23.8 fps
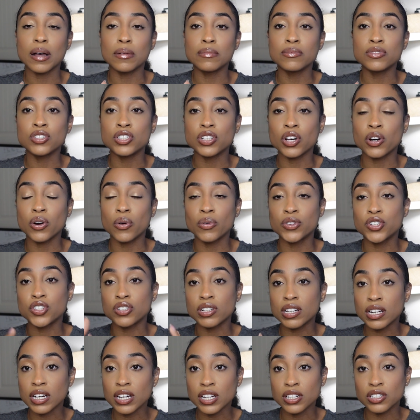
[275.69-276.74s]
So what you
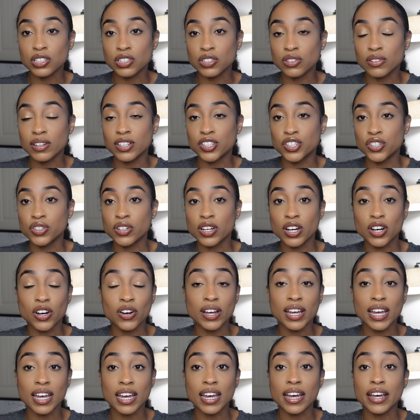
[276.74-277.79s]
could do is you could go
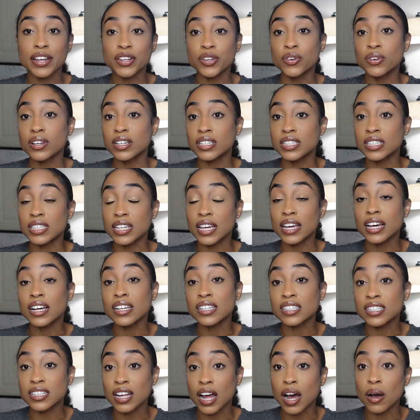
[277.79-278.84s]
ahead and you could set a
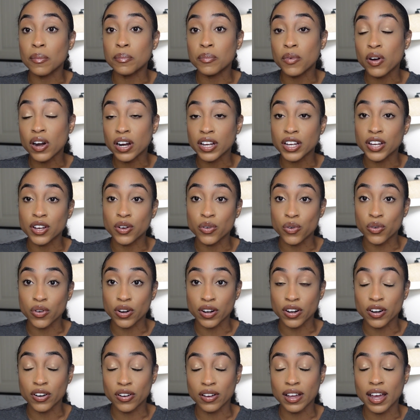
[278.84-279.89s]
stop market
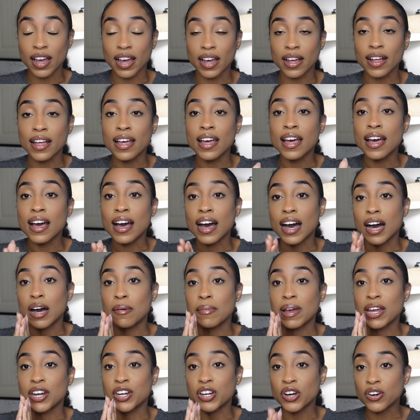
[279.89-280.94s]
order. Okay,
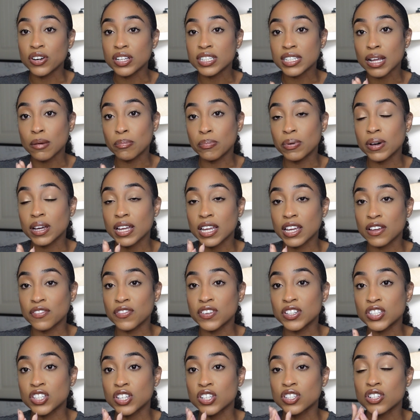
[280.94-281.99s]
and notice I put
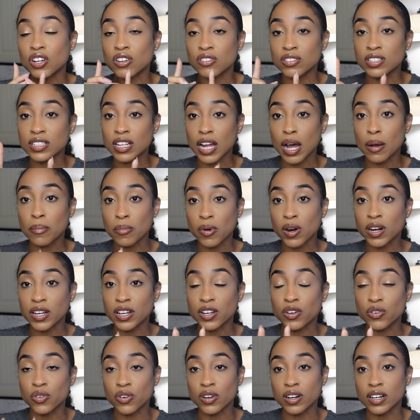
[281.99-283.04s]
emphasis on stop market
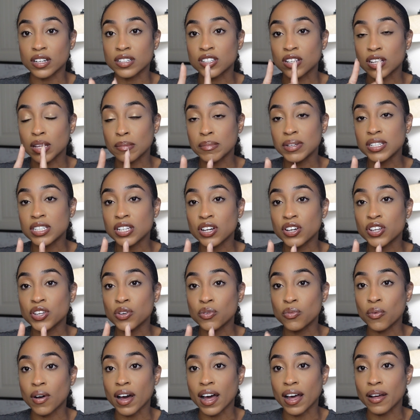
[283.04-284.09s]
order. So let me tell you
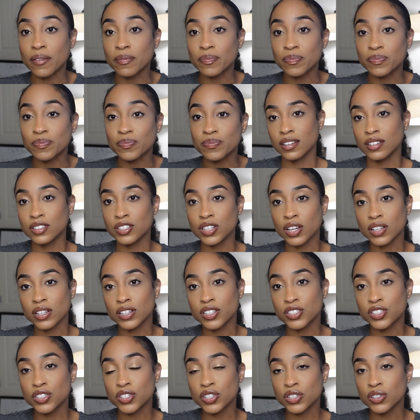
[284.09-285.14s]
why. So
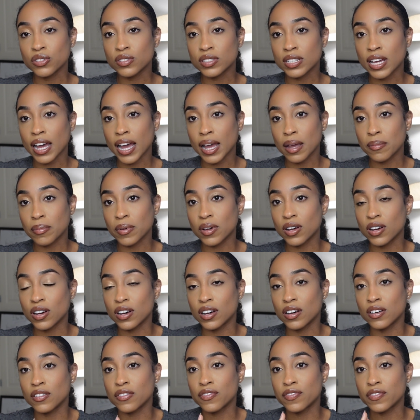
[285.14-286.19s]
there's two type
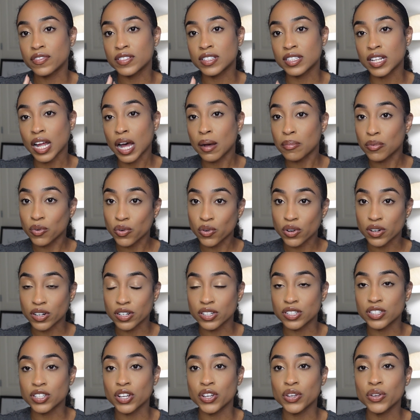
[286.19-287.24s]
of stop
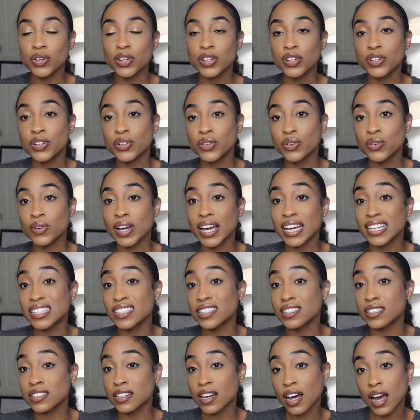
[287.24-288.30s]
orders. So you could do a
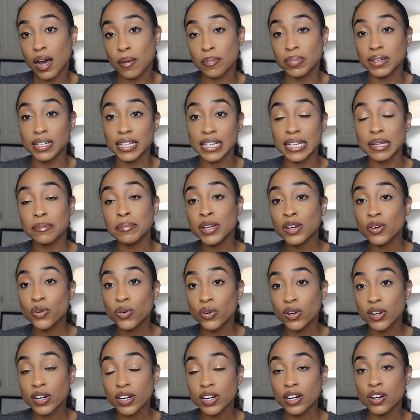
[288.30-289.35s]
stop limit
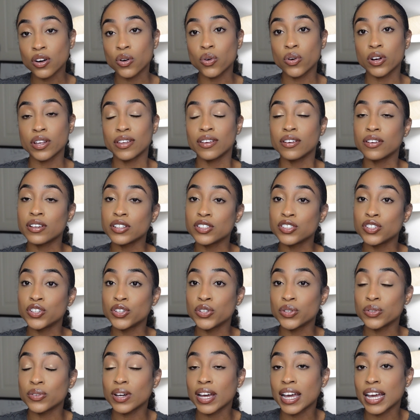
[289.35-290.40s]
order, or you can
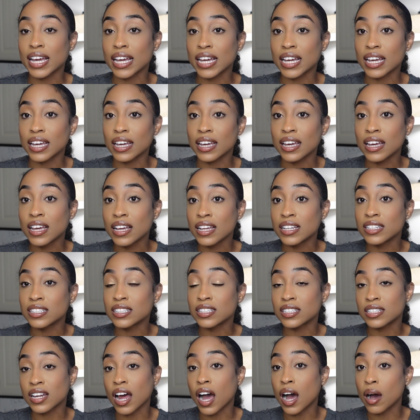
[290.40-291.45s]
do a
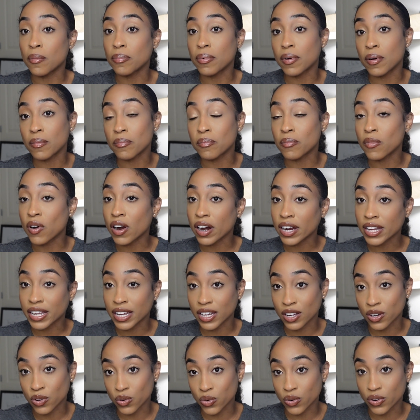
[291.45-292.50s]
stop
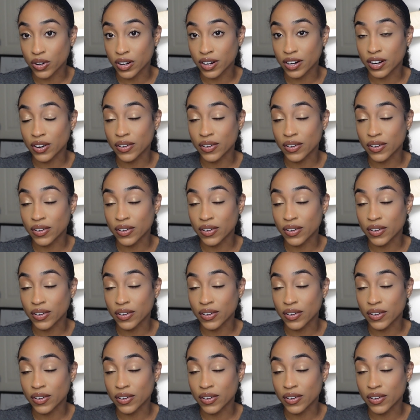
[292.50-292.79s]
market order.